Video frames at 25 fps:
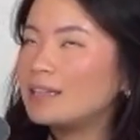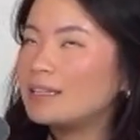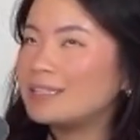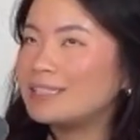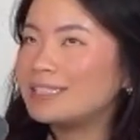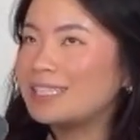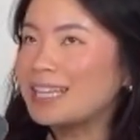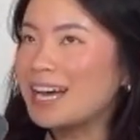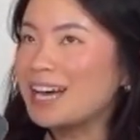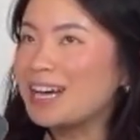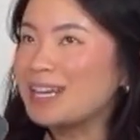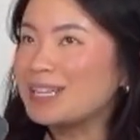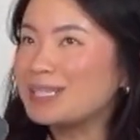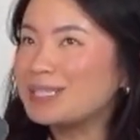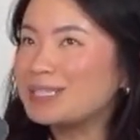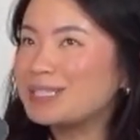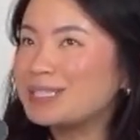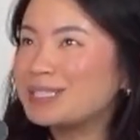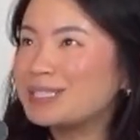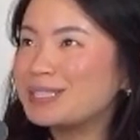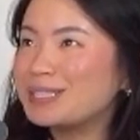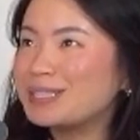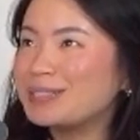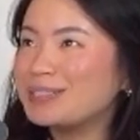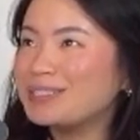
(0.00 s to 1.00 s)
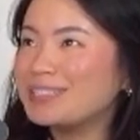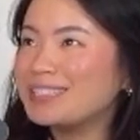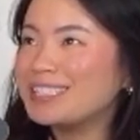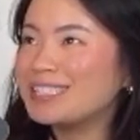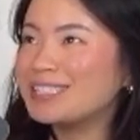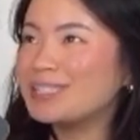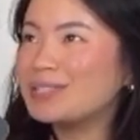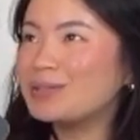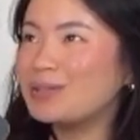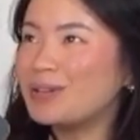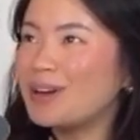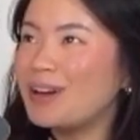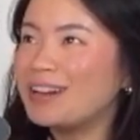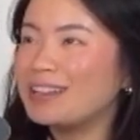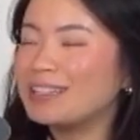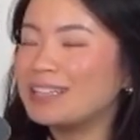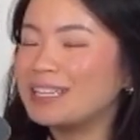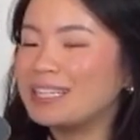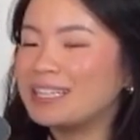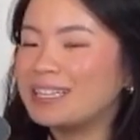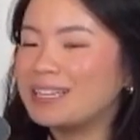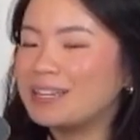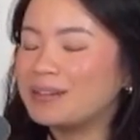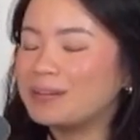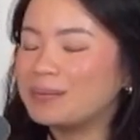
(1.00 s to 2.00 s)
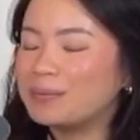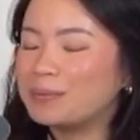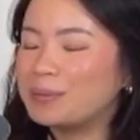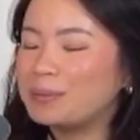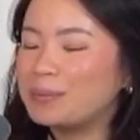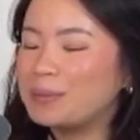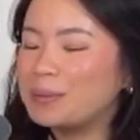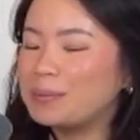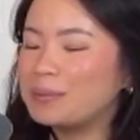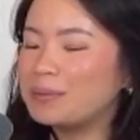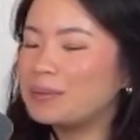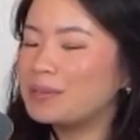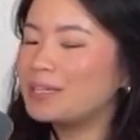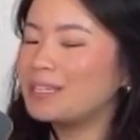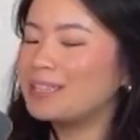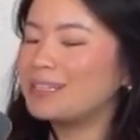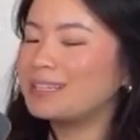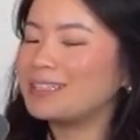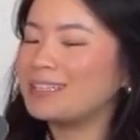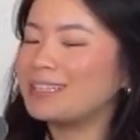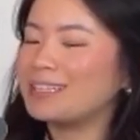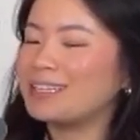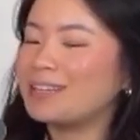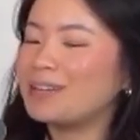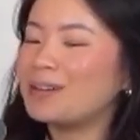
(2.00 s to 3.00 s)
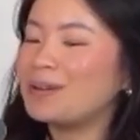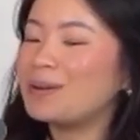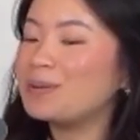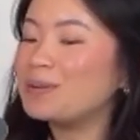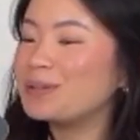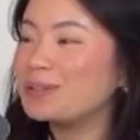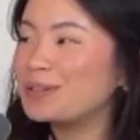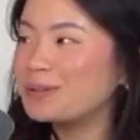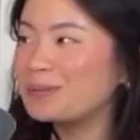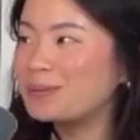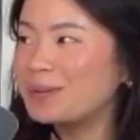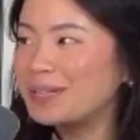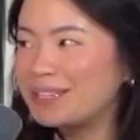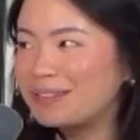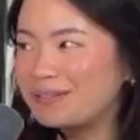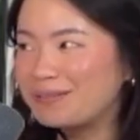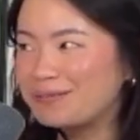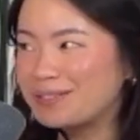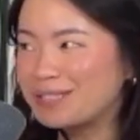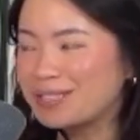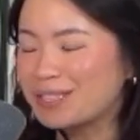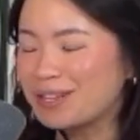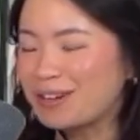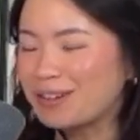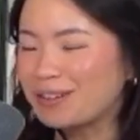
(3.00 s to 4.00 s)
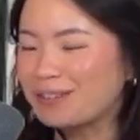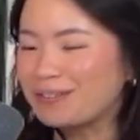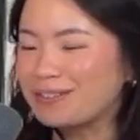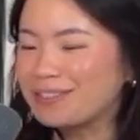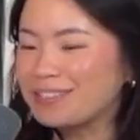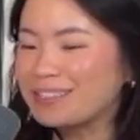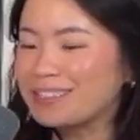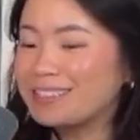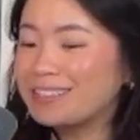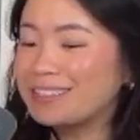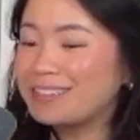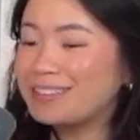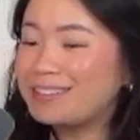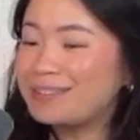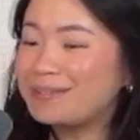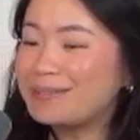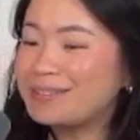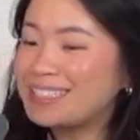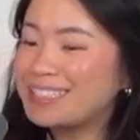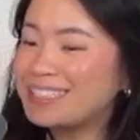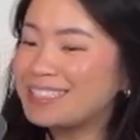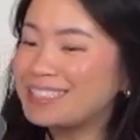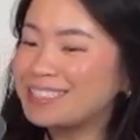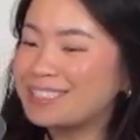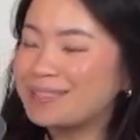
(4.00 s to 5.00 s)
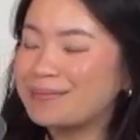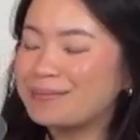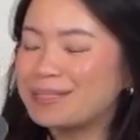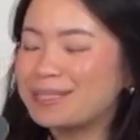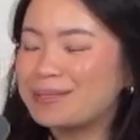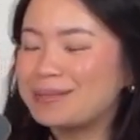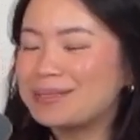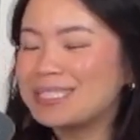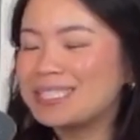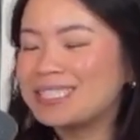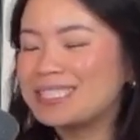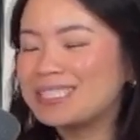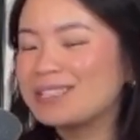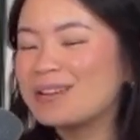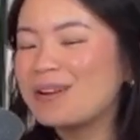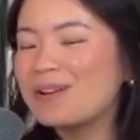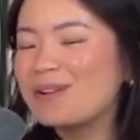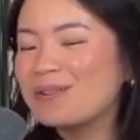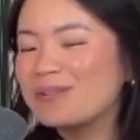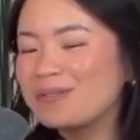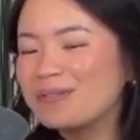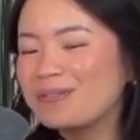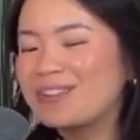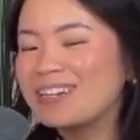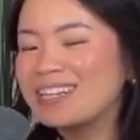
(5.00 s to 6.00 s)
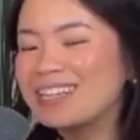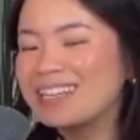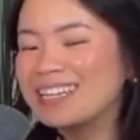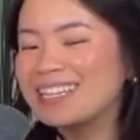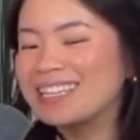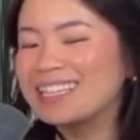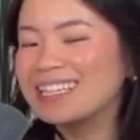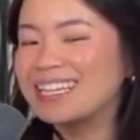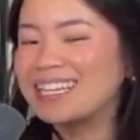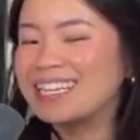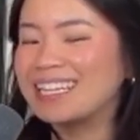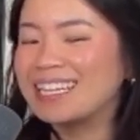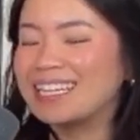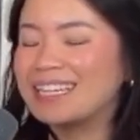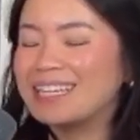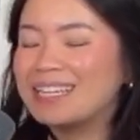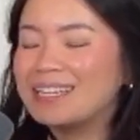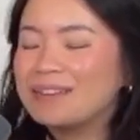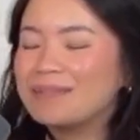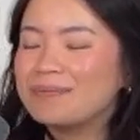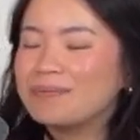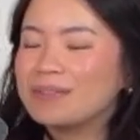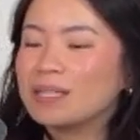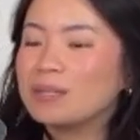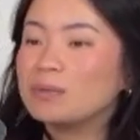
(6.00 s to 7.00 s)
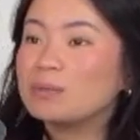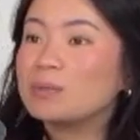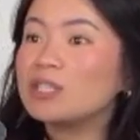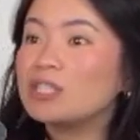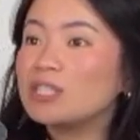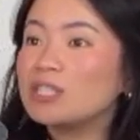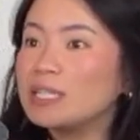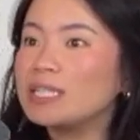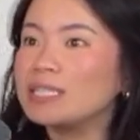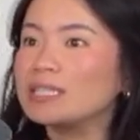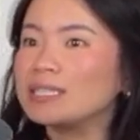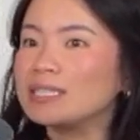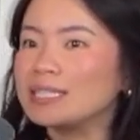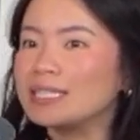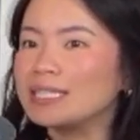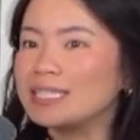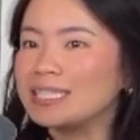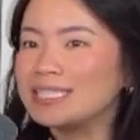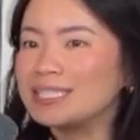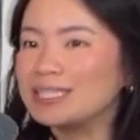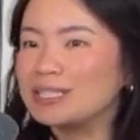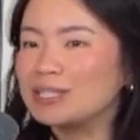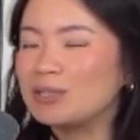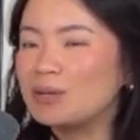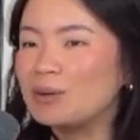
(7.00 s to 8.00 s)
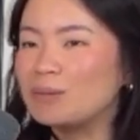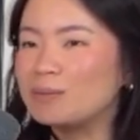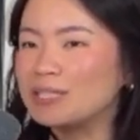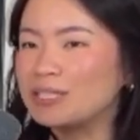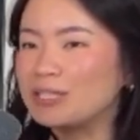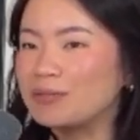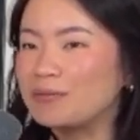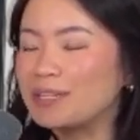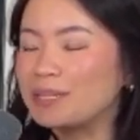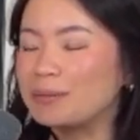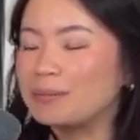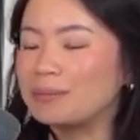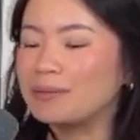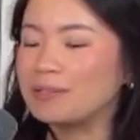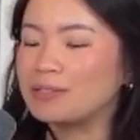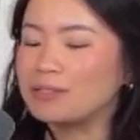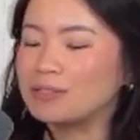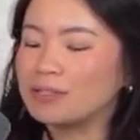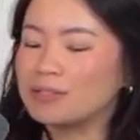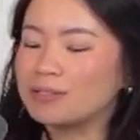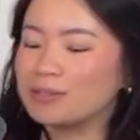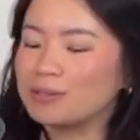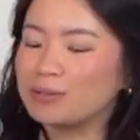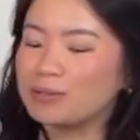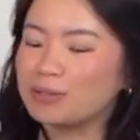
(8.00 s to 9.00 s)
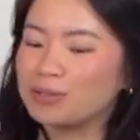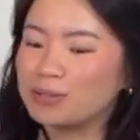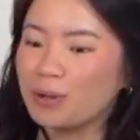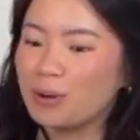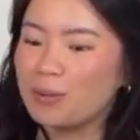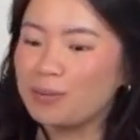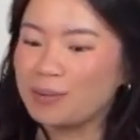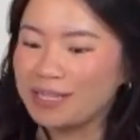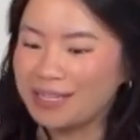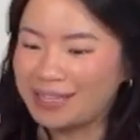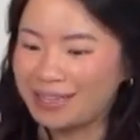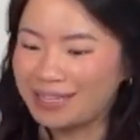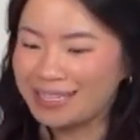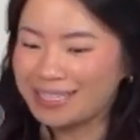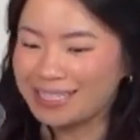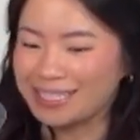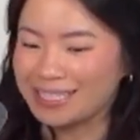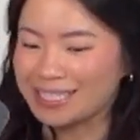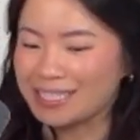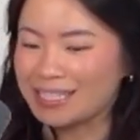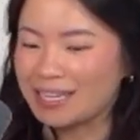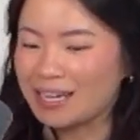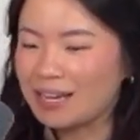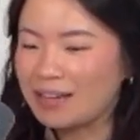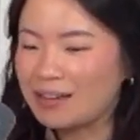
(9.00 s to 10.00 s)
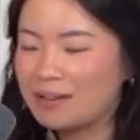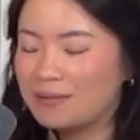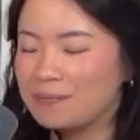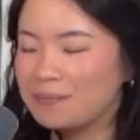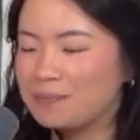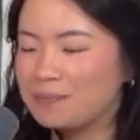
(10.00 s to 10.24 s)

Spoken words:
Yeah, it's a lot. Like when people think like, "Oh, you're a wedding photographer." They're like, "Oh my gosh, that must be so fun." Like which it is. Like it's so much fun, but there's also so many things that